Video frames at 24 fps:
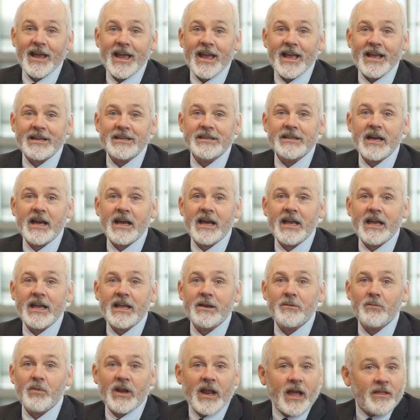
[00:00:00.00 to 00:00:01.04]
and, uh,
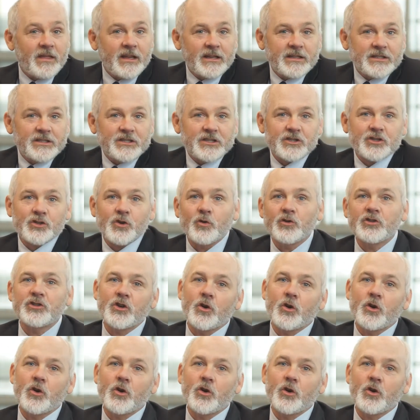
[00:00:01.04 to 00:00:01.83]
and, but I think this just goes,